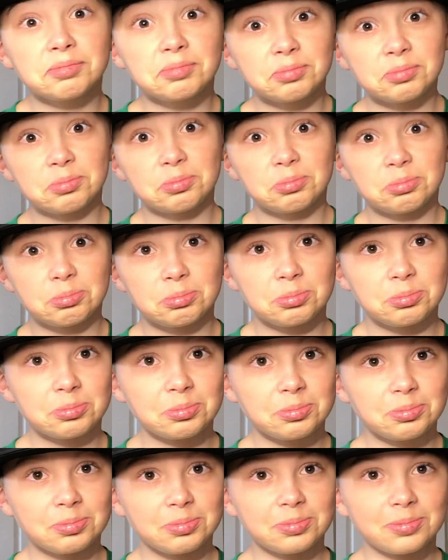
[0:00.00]
There's some
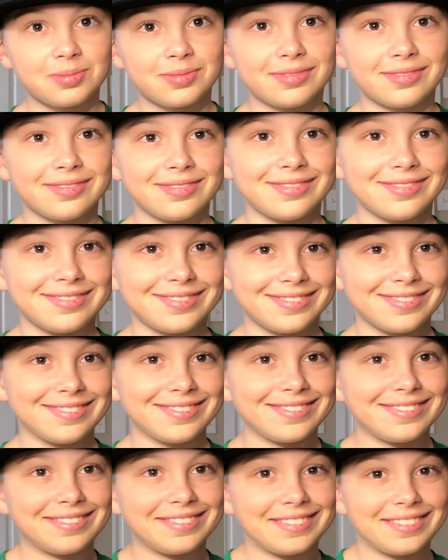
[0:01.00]
random
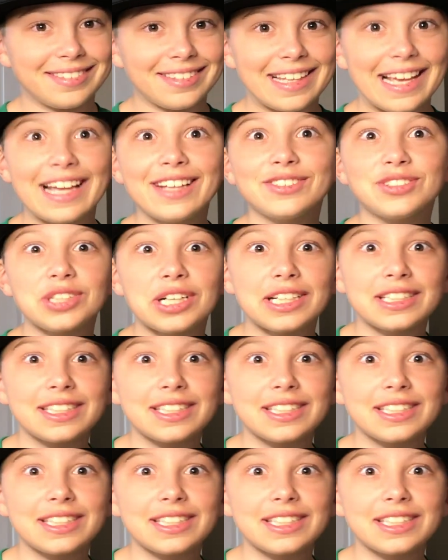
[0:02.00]
trivia for you today.